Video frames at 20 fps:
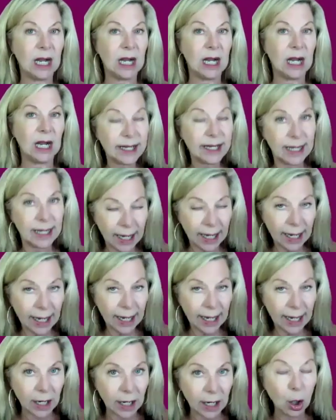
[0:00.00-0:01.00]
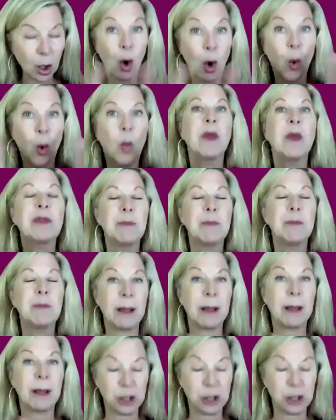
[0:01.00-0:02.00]
a lot of care with
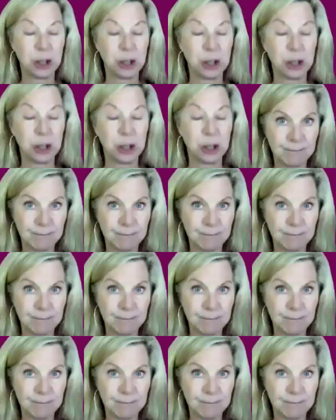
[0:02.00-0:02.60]
my machine.